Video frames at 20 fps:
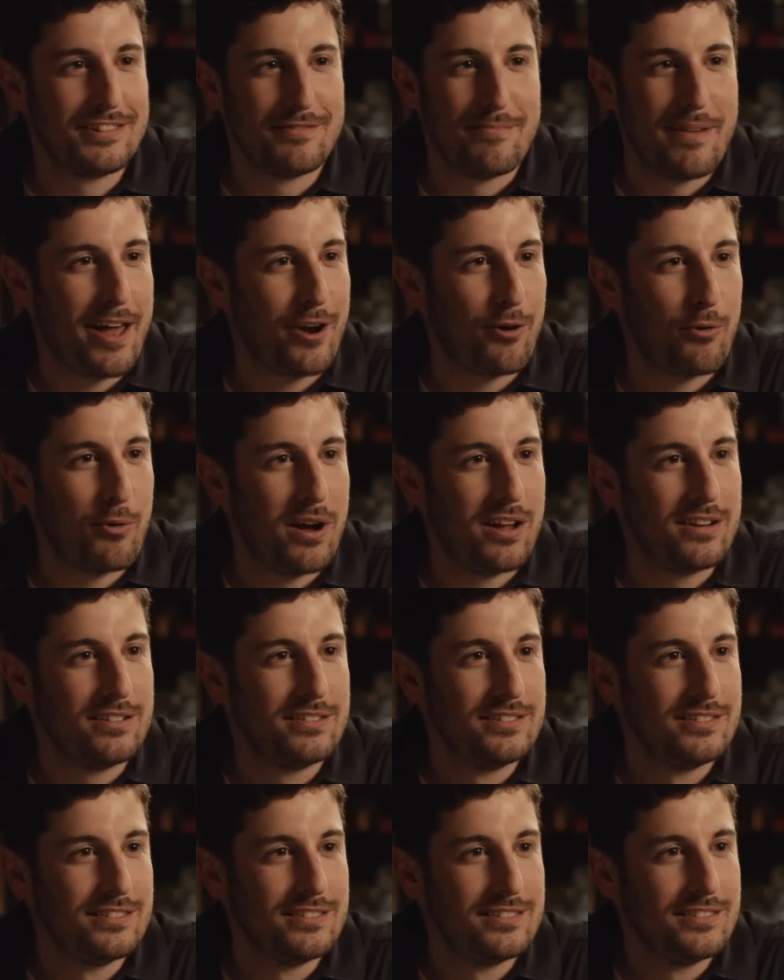No matter what.
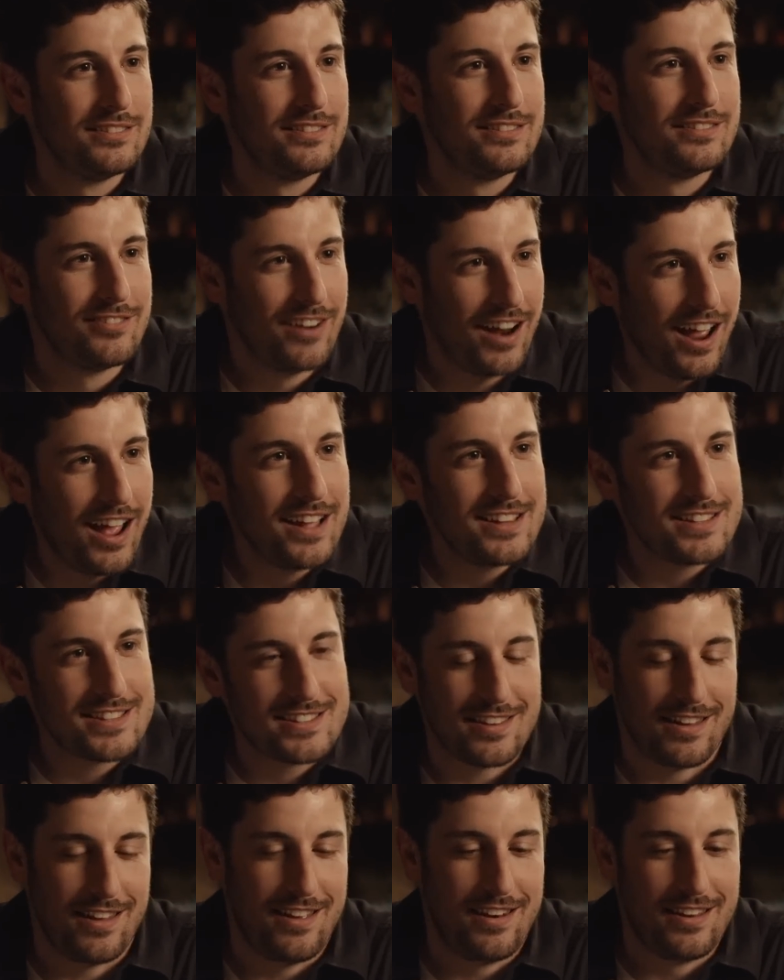Right,
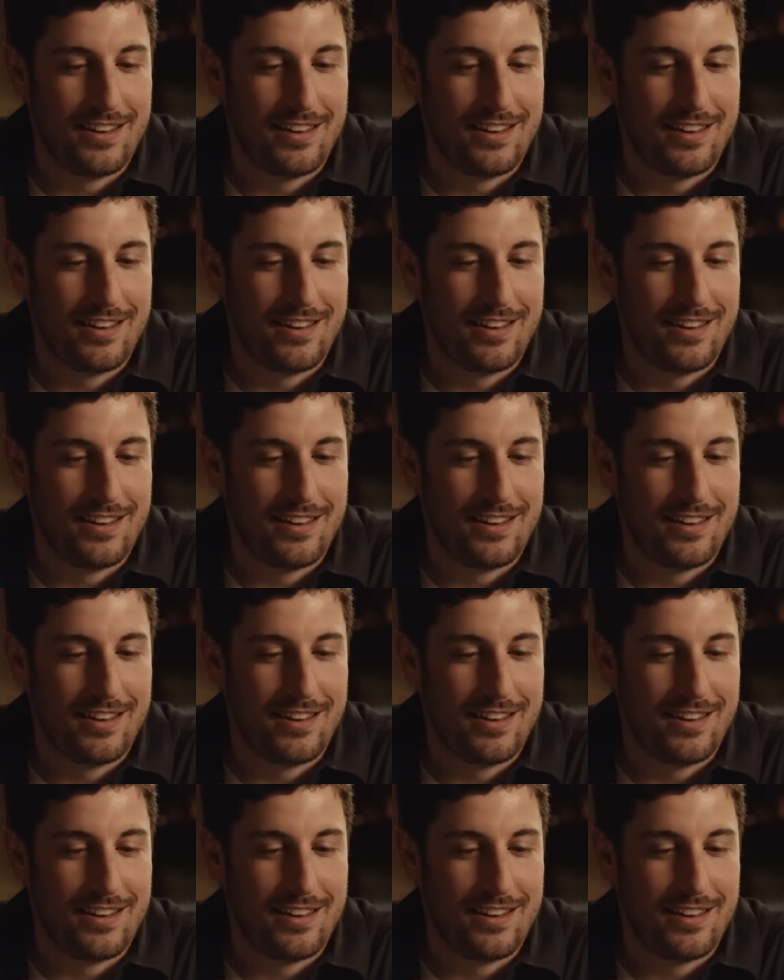Sid?